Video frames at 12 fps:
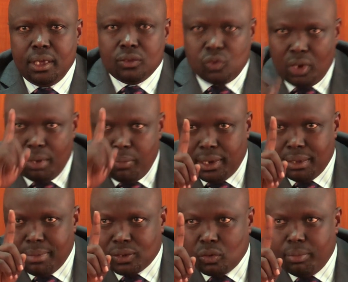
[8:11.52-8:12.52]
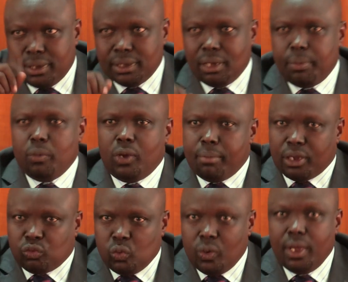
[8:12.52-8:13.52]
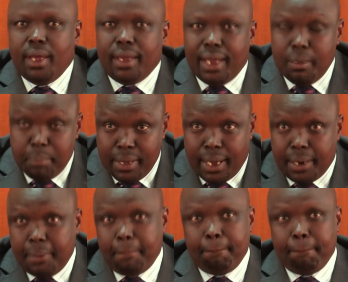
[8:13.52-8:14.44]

So number one, they must compensate the people. Number two, NPR.